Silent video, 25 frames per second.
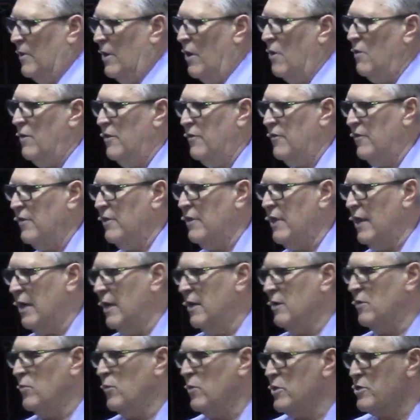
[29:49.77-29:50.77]
The only thing
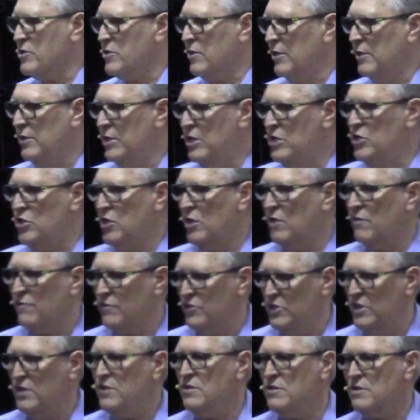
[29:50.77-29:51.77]
they had was the teaching
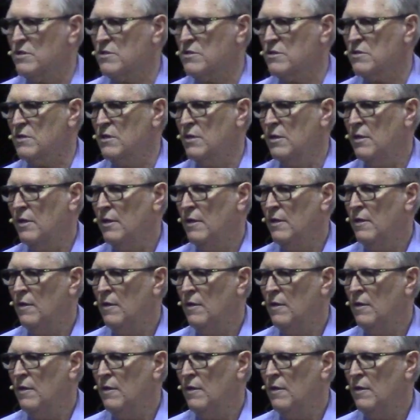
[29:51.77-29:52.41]
of Jesus.